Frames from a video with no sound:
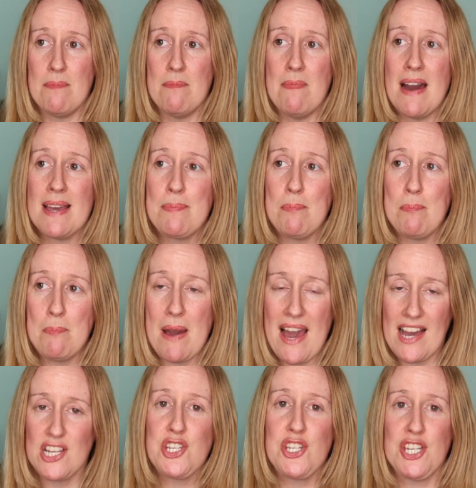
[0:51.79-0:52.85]
my
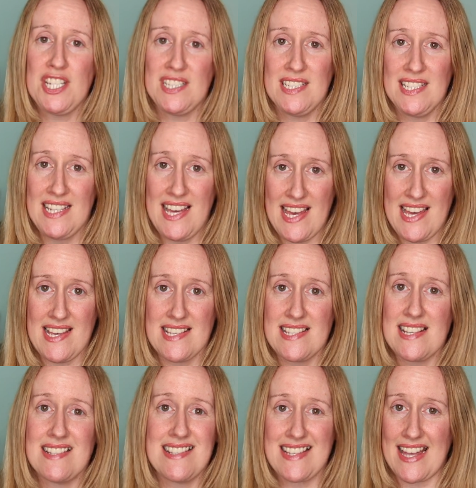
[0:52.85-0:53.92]
passion
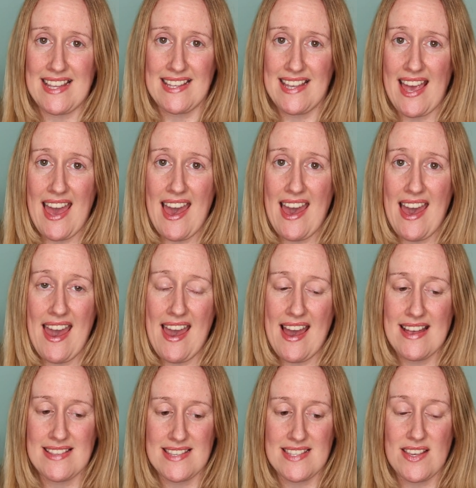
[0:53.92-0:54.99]
is skincare,
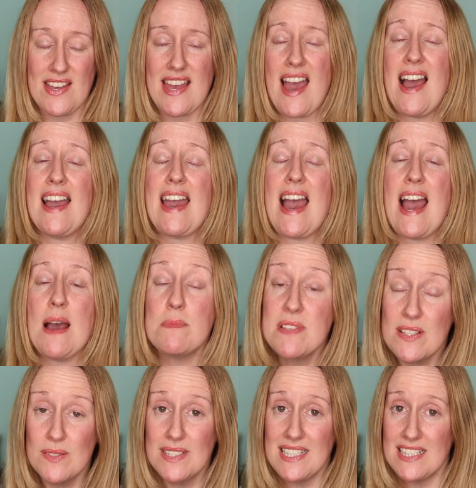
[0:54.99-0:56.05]
and so yeah, I
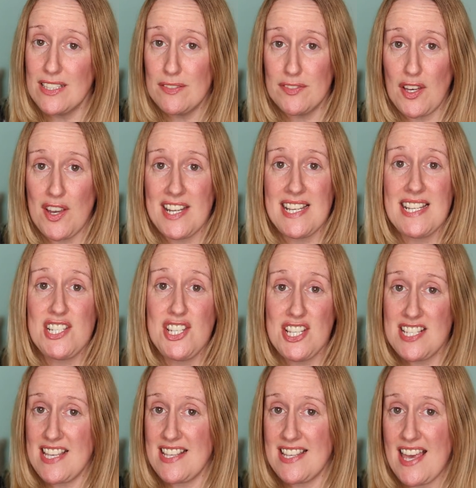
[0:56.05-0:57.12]
absolutely love going to
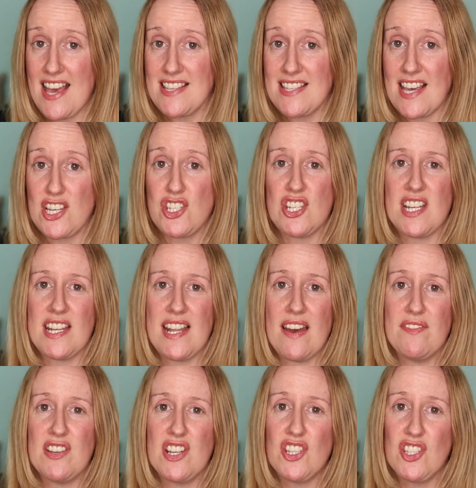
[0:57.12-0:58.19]
the skincare section and
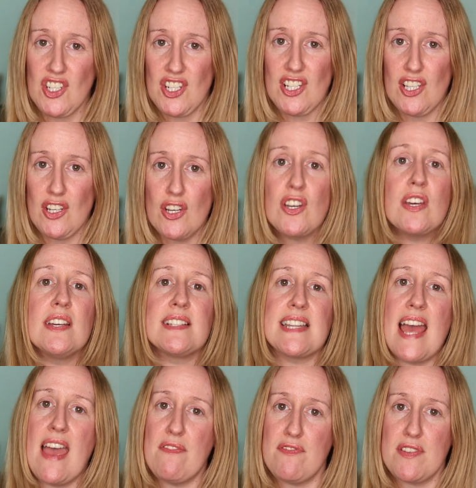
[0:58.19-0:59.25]
having a good look
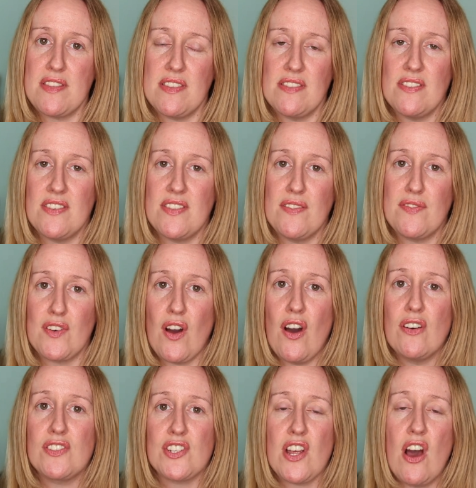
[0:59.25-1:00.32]
at everything that they've
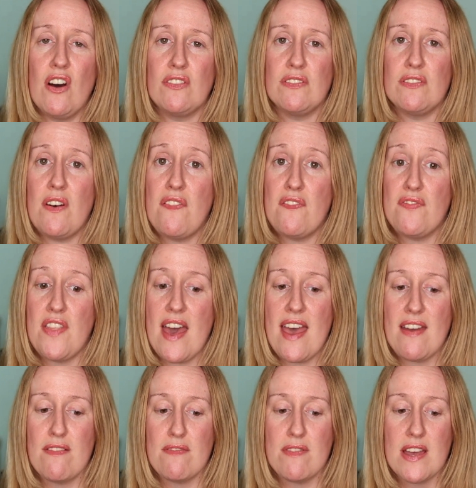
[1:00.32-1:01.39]
got on
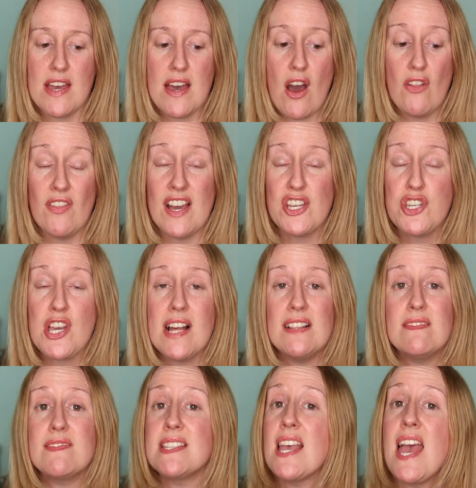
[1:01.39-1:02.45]
their
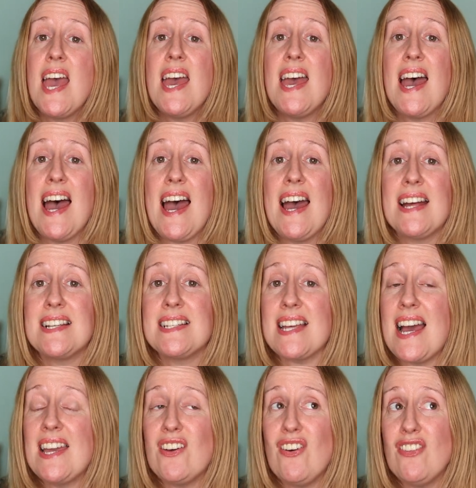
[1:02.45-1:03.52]
shelves. And
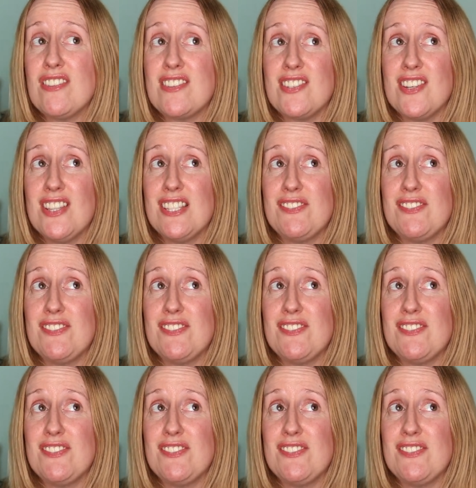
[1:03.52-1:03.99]
I also